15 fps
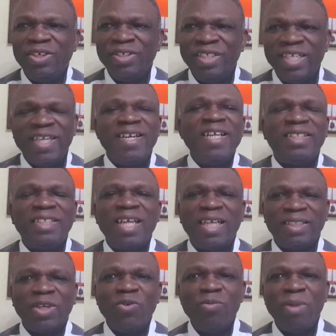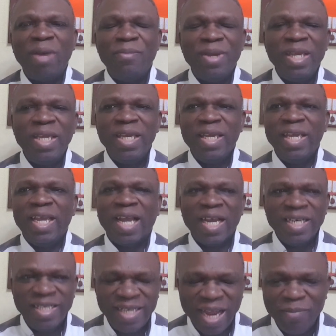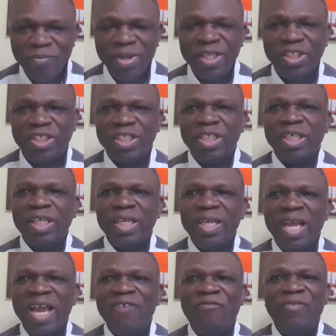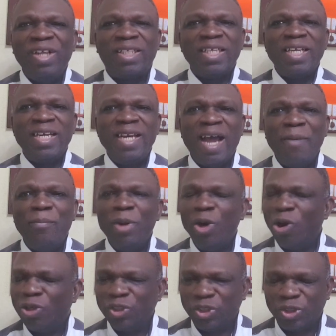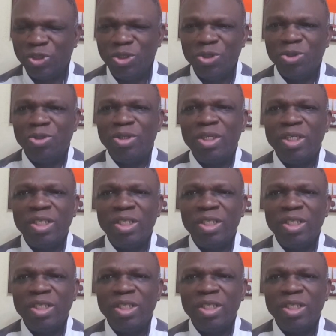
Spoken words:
dignity as a human being. It can damage everything that belongs to you.